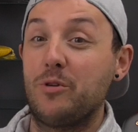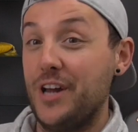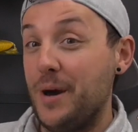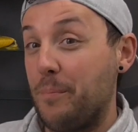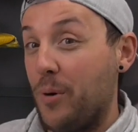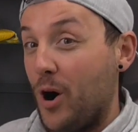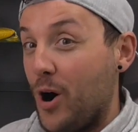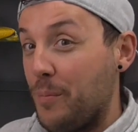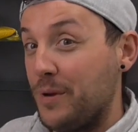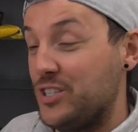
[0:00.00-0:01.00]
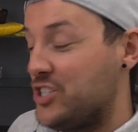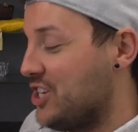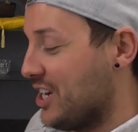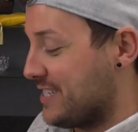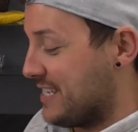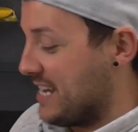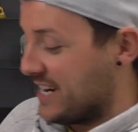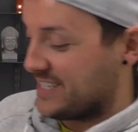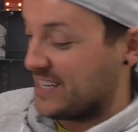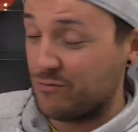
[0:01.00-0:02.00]
I'm going to pop just here.
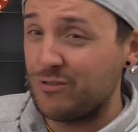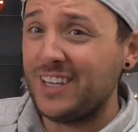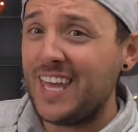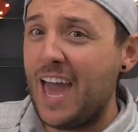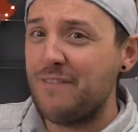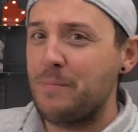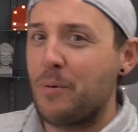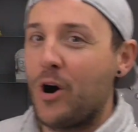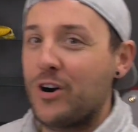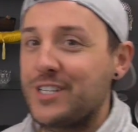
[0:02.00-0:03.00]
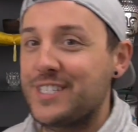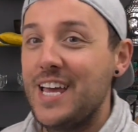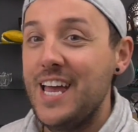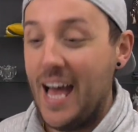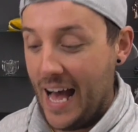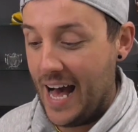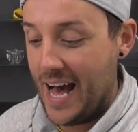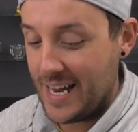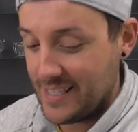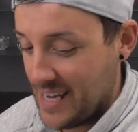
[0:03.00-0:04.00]
It's a really heavy box.
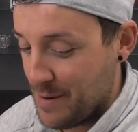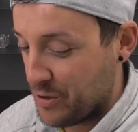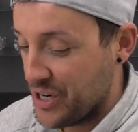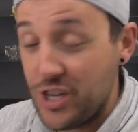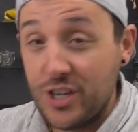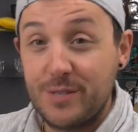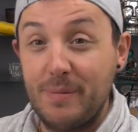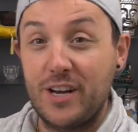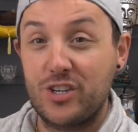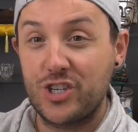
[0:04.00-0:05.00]
And I'm going to use my